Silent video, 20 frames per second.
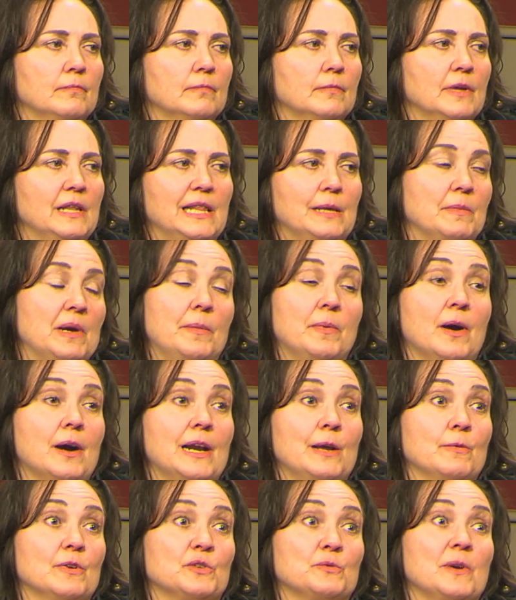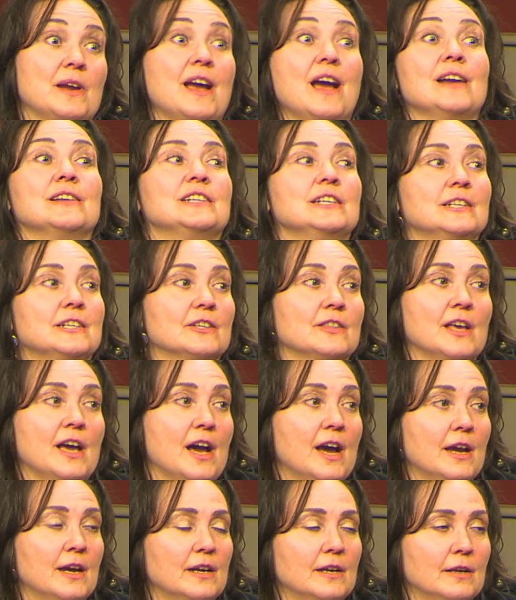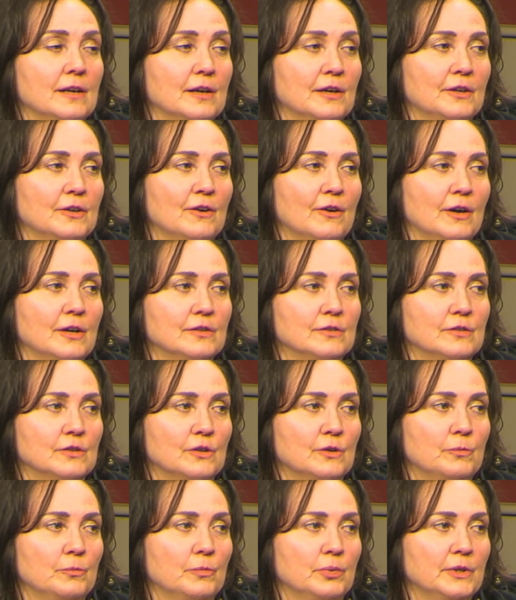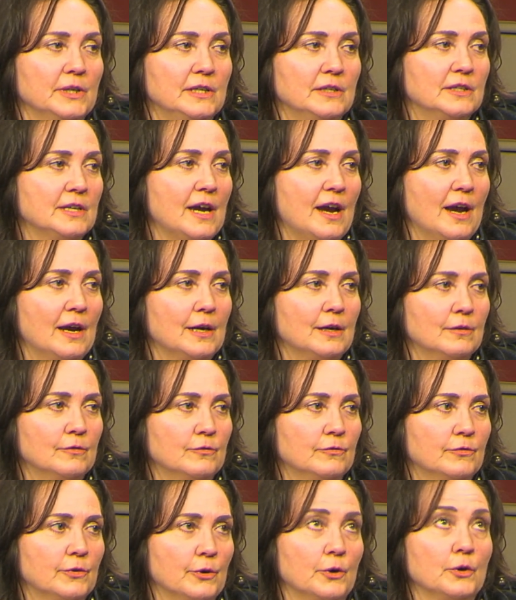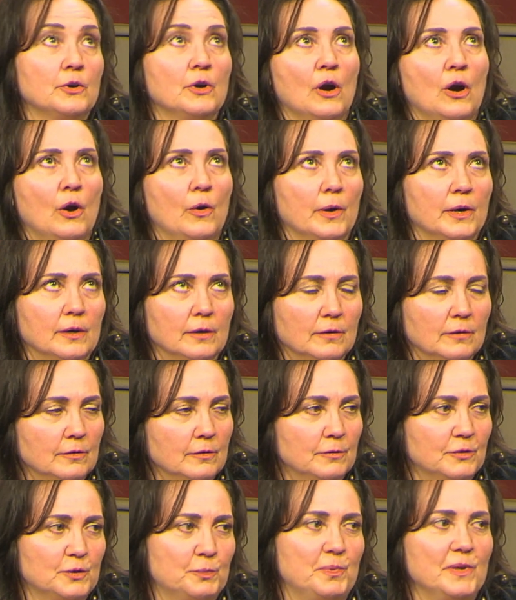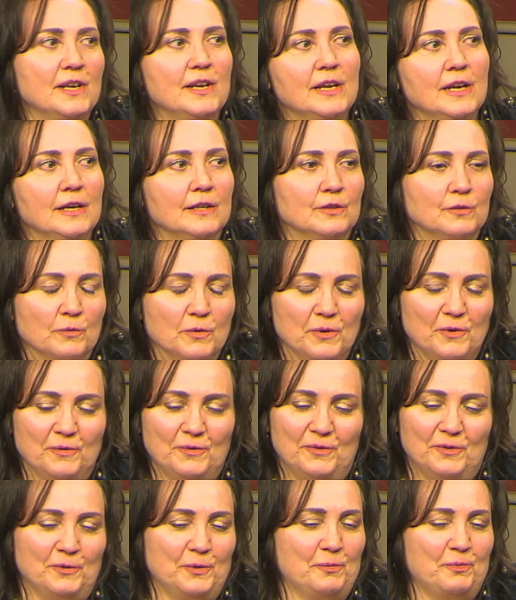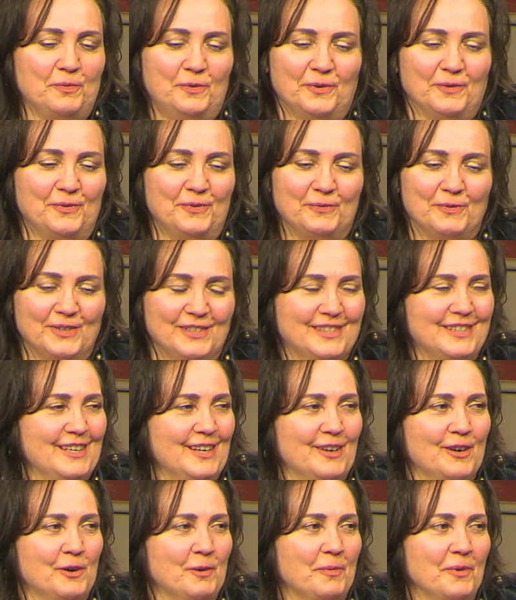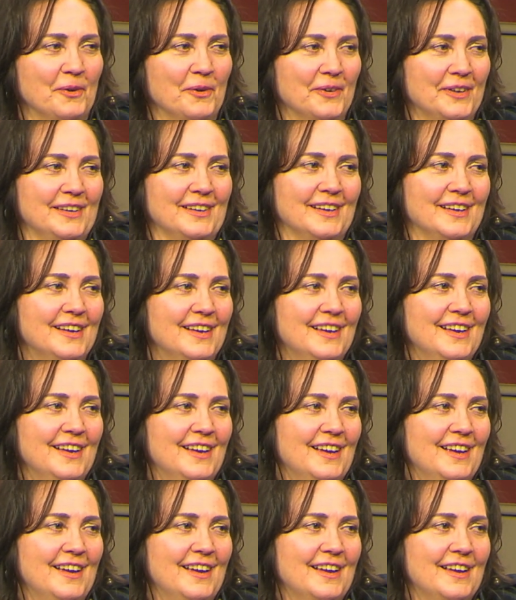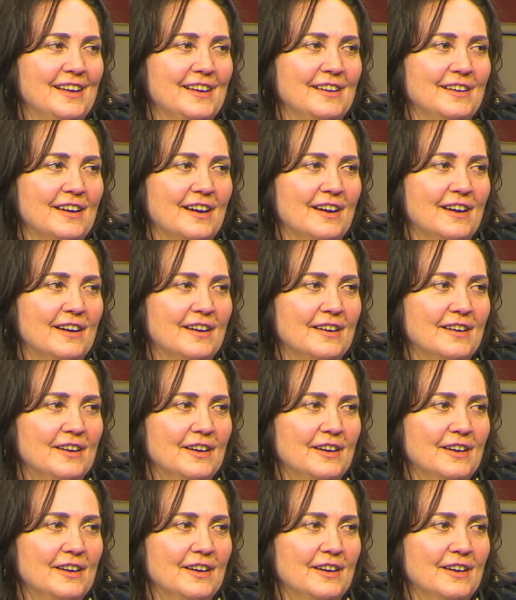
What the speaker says: and then my body was reacting to that, and I caused a complete attack of vertigo and spinning. The room was terrible, and